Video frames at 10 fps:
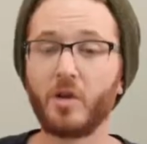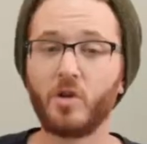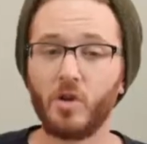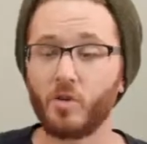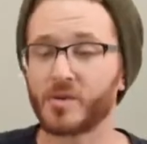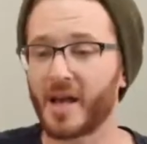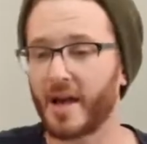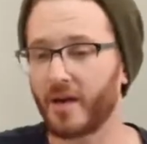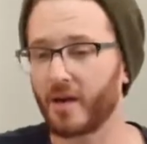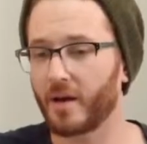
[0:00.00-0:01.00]
Use
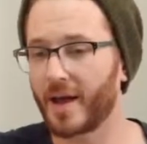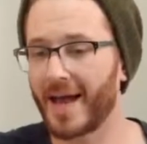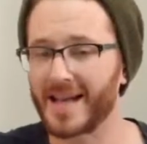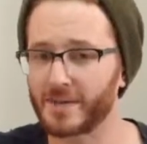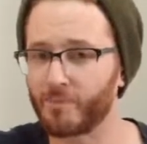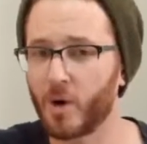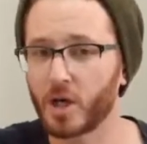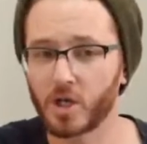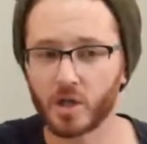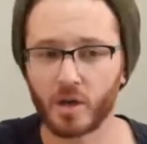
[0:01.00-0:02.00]
as
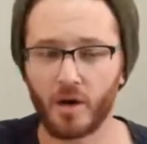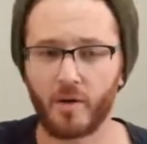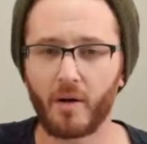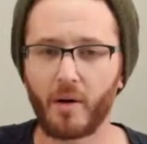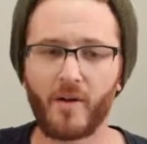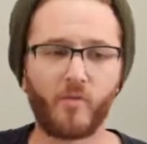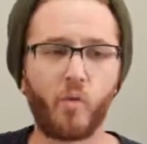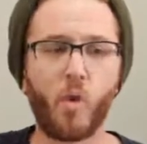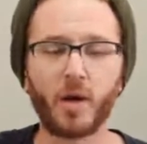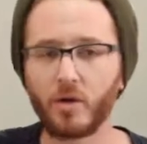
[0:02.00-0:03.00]
much of
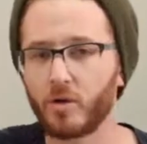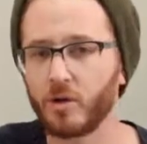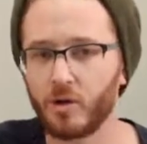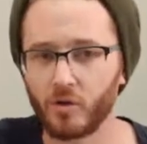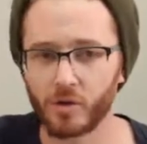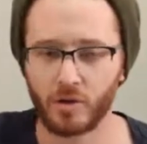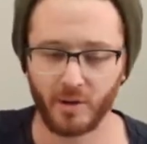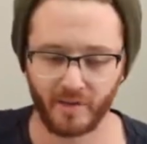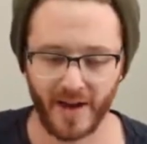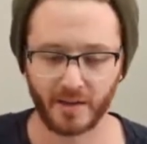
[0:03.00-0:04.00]
what you could use to
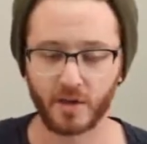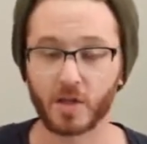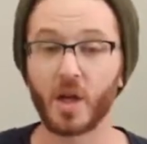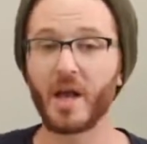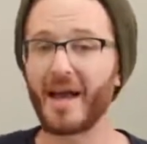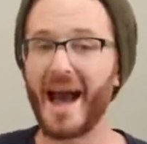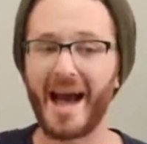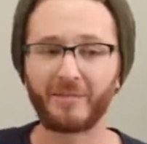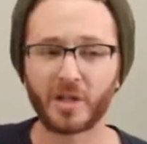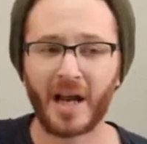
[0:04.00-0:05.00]
your advantage.
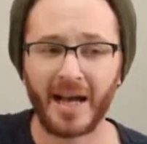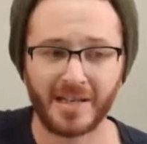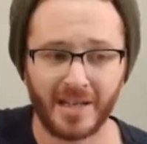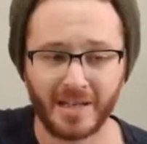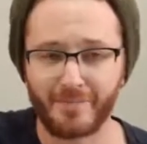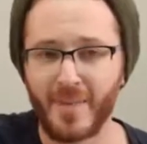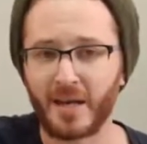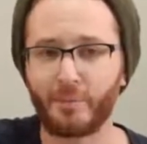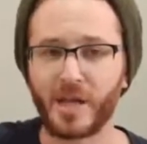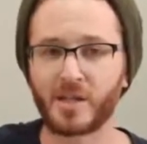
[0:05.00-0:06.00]
Advertise in as
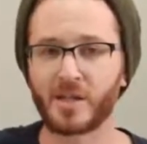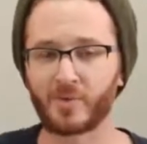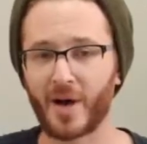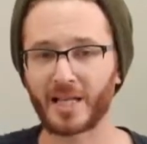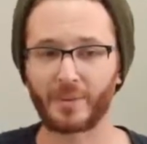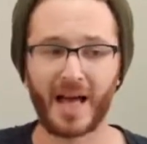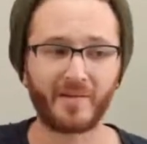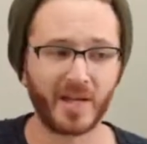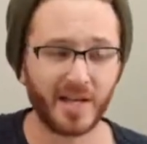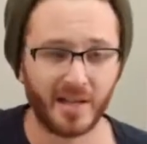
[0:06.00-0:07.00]
many places as possible.
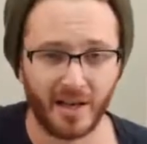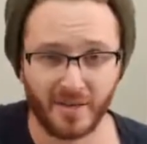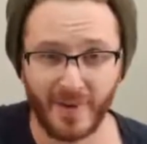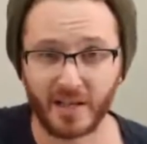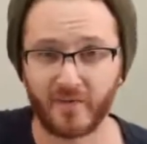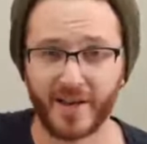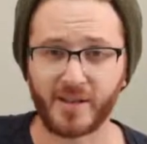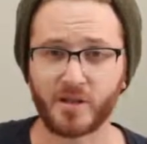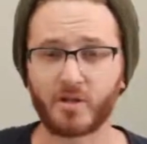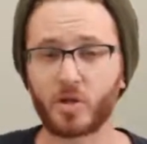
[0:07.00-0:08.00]
Advertise on as many
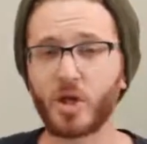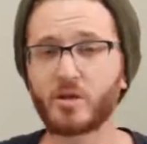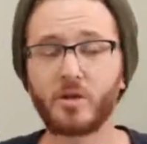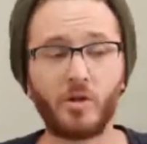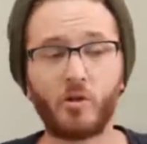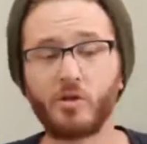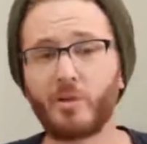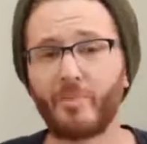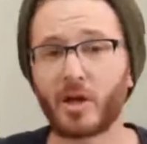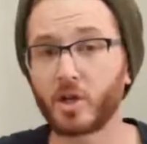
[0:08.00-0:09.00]
devices. Just use
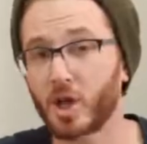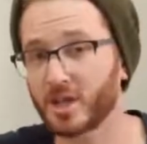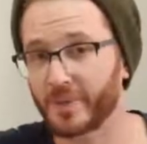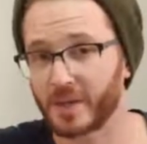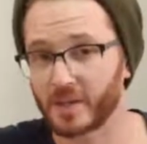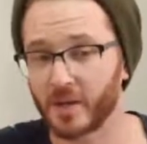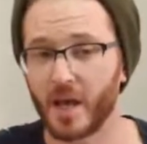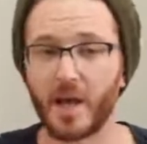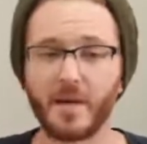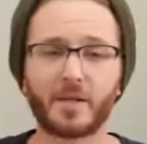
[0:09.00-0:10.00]
your bid adjustments
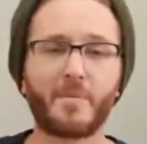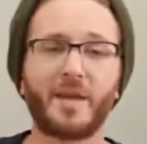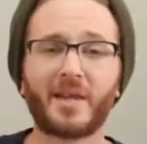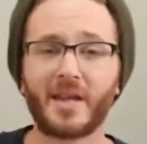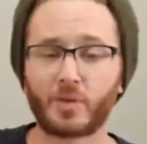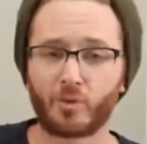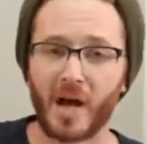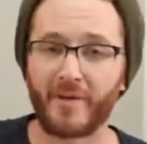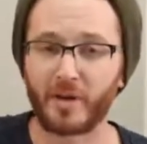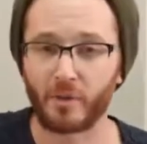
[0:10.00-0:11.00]
to make that as
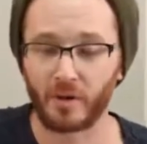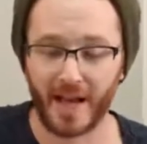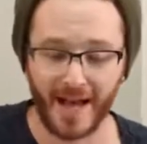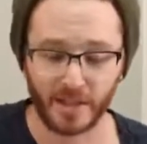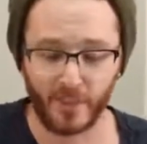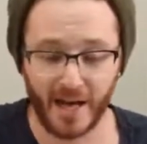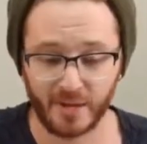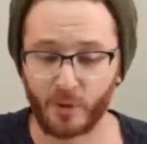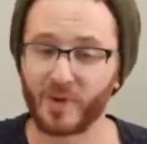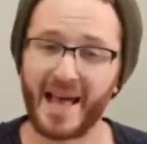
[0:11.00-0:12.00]
profitable as
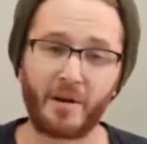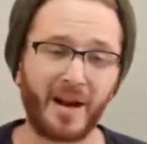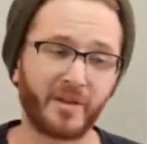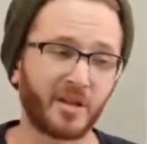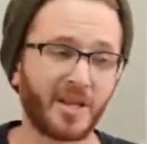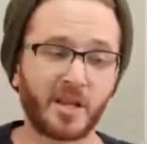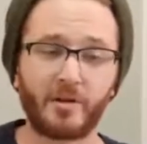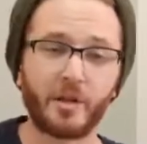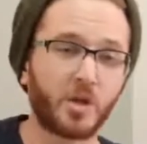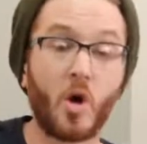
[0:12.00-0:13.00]
possible without having to
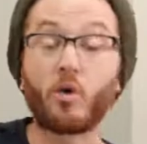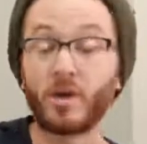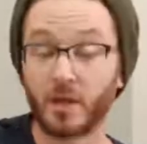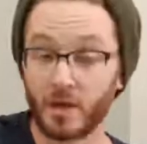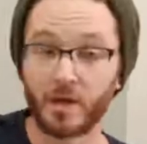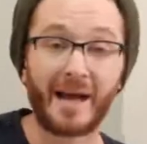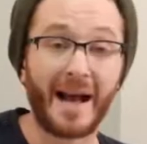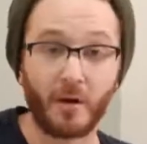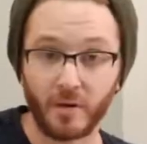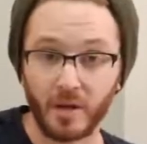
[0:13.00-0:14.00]
necessarily totally cut
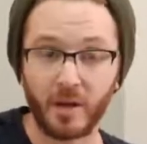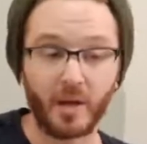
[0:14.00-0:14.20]
out